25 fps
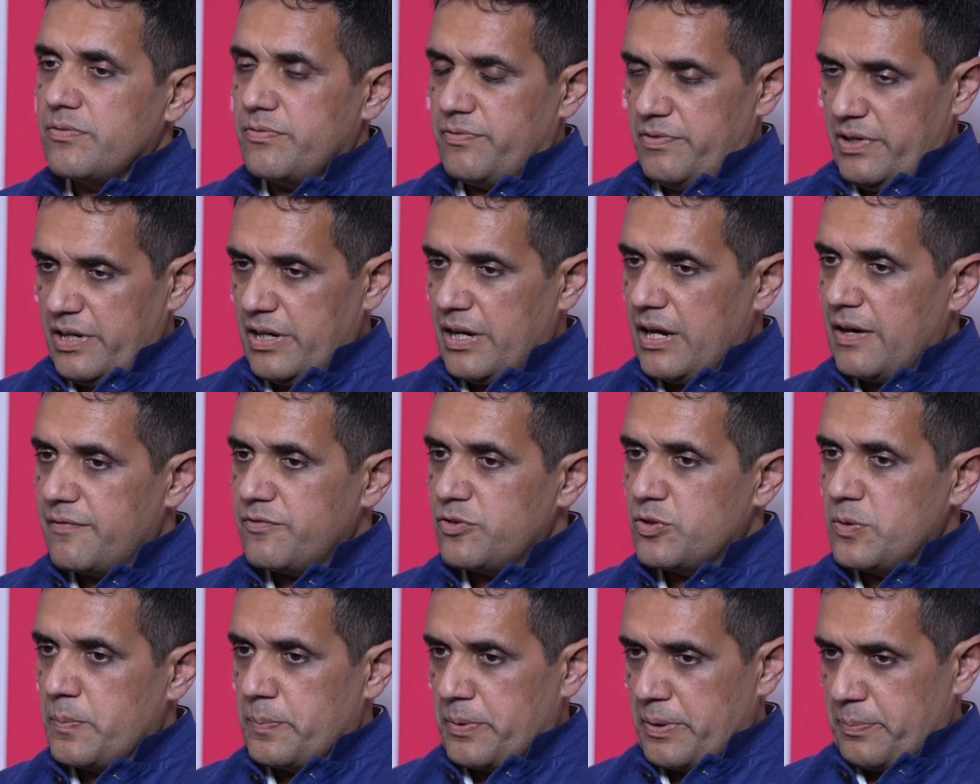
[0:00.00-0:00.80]
we
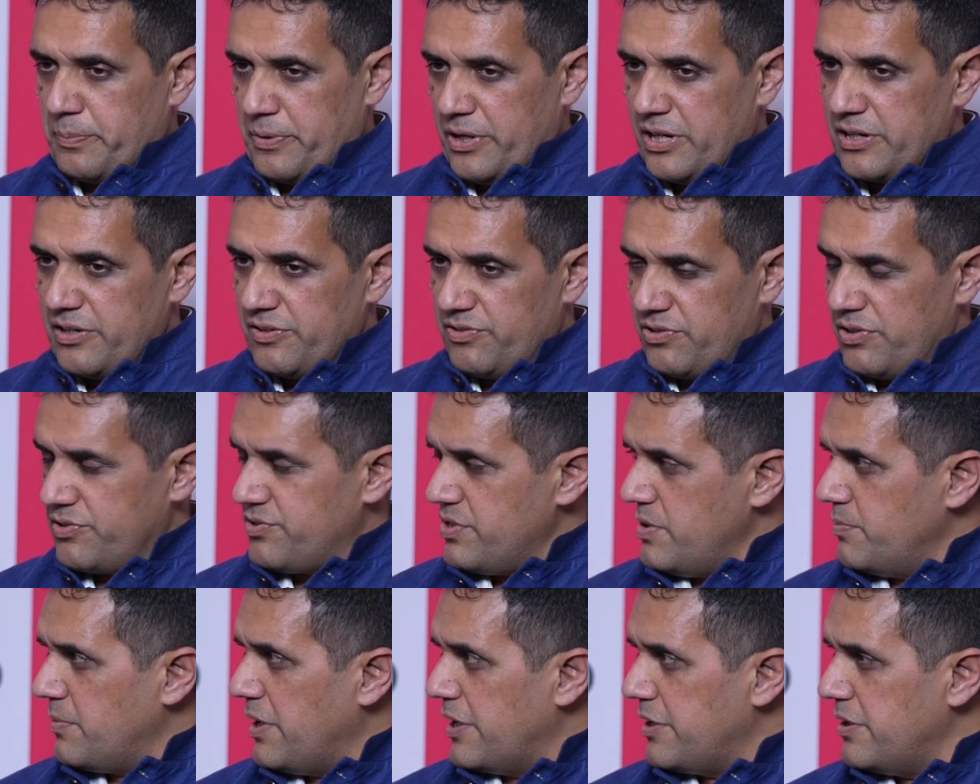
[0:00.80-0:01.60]
have to prepare in
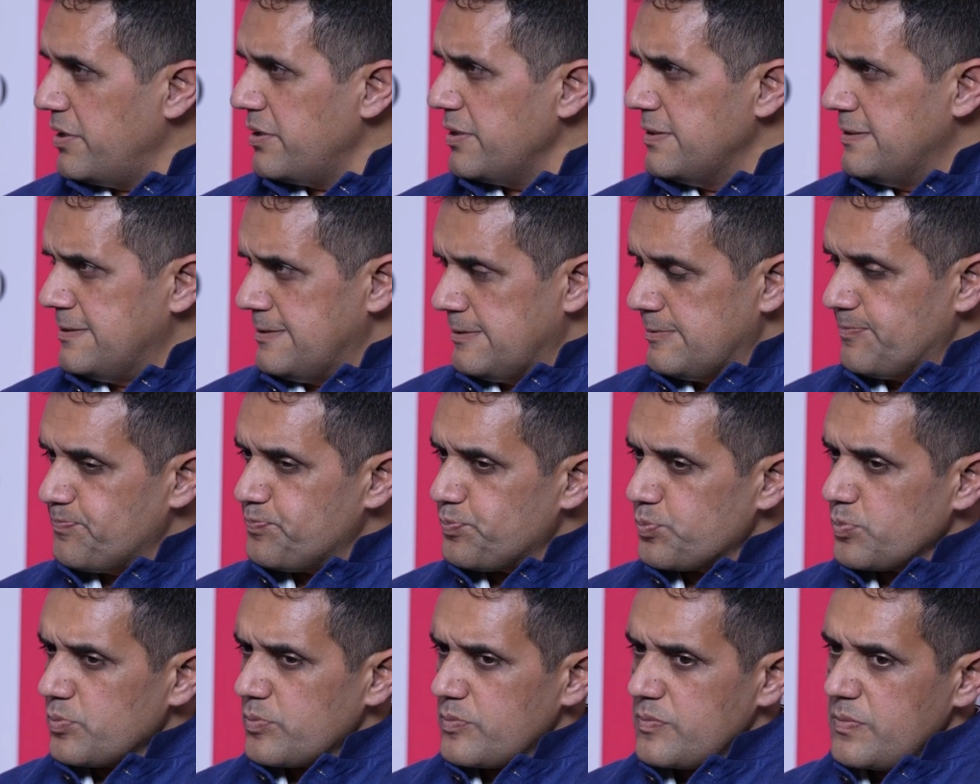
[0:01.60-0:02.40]
such a manner
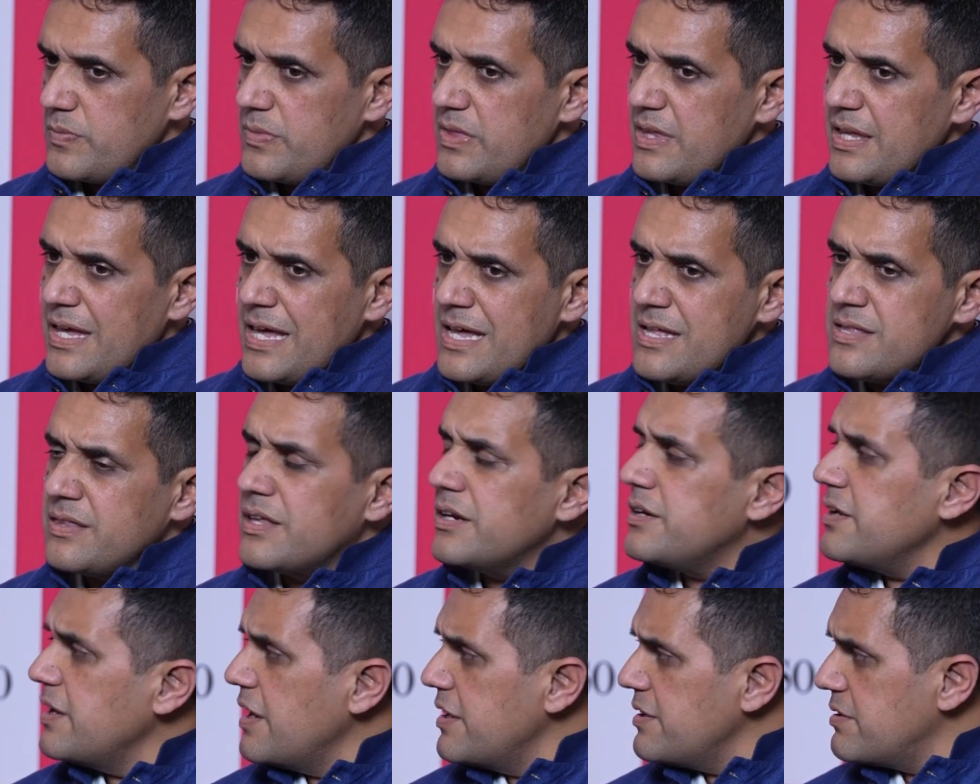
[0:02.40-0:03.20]

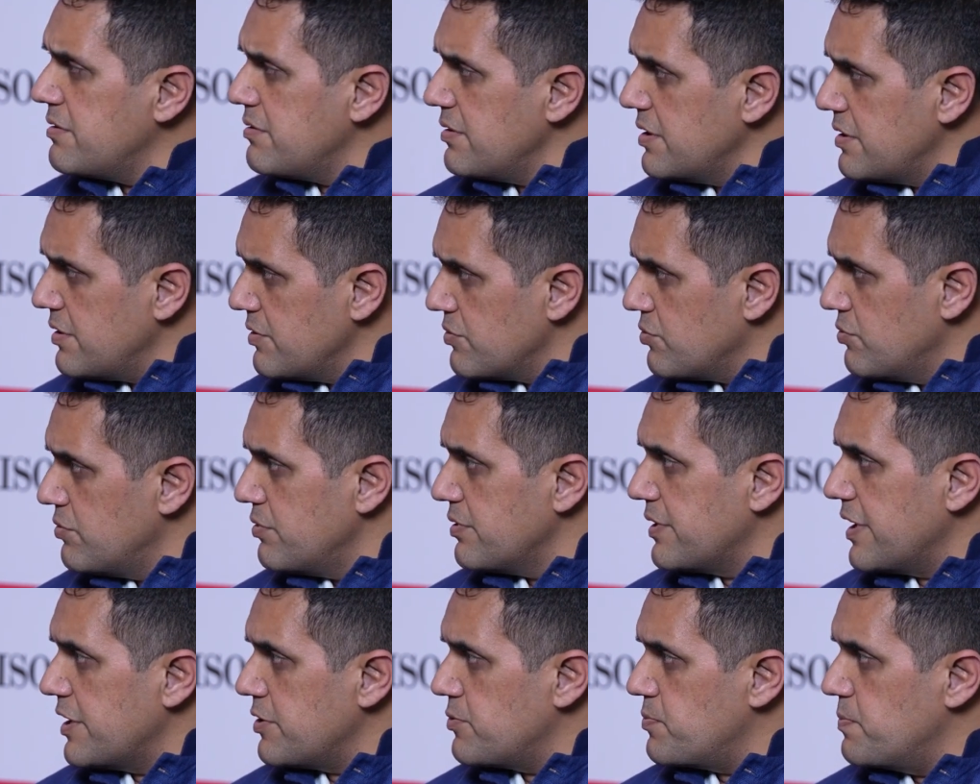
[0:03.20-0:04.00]
that yes, it is going
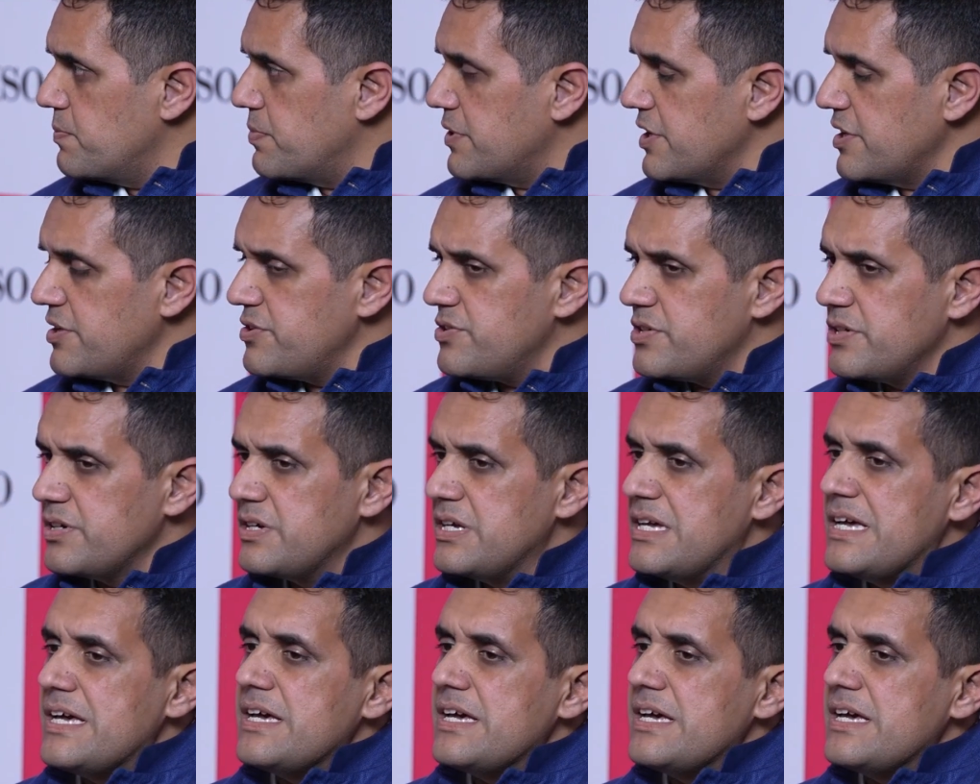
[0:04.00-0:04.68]
to get breached.